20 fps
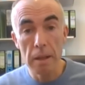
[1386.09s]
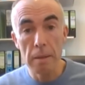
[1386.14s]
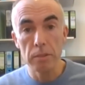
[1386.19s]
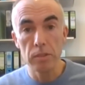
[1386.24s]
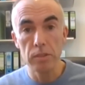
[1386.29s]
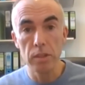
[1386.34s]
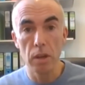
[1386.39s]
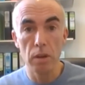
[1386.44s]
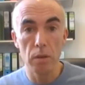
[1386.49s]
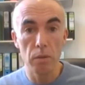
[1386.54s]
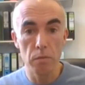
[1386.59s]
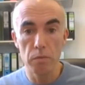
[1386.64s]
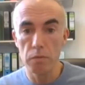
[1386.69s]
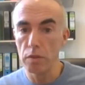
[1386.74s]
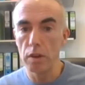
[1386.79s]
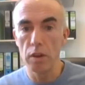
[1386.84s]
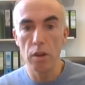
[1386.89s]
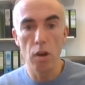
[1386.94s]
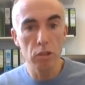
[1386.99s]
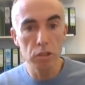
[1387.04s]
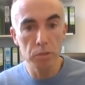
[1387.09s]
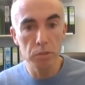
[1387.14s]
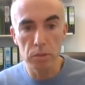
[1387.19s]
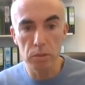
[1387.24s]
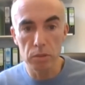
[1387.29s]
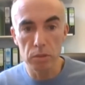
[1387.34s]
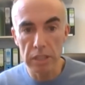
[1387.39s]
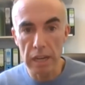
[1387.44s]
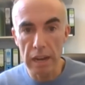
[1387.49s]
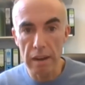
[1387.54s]
So for a
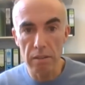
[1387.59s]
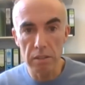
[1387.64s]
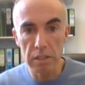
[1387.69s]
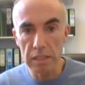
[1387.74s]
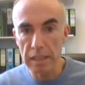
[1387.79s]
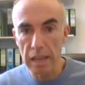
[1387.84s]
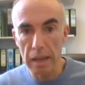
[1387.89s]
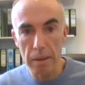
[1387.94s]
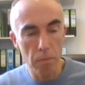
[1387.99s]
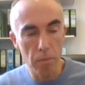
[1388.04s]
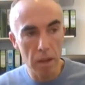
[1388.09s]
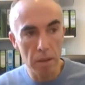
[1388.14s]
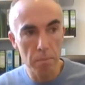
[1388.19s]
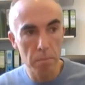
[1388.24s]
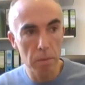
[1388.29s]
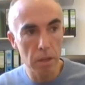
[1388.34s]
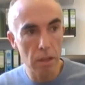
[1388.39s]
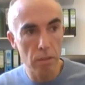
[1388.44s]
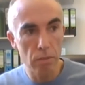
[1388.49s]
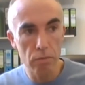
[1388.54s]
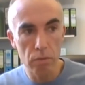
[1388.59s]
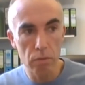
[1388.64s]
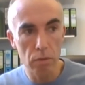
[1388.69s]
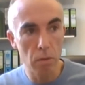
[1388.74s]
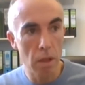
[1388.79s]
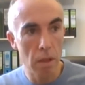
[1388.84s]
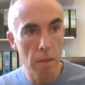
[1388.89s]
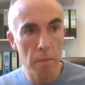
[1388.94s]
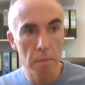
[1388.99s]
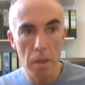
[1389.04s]
hospital charity, that might be
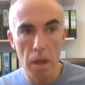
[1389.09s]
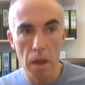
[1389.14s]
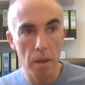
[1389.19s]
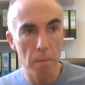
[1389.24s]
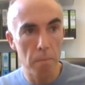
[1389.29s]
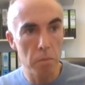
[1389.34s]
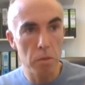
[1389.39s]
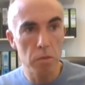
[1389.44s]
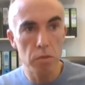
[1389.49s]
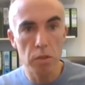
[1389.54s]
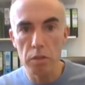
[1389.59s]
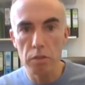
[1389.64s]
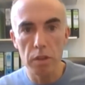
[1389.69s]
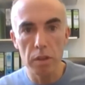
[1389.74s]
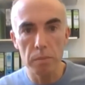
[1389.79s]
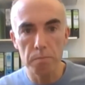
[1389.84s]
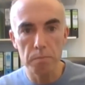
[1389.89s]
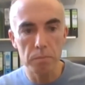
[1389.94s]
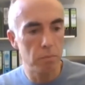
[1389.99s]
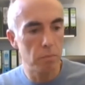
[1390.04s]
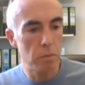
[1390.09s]
through the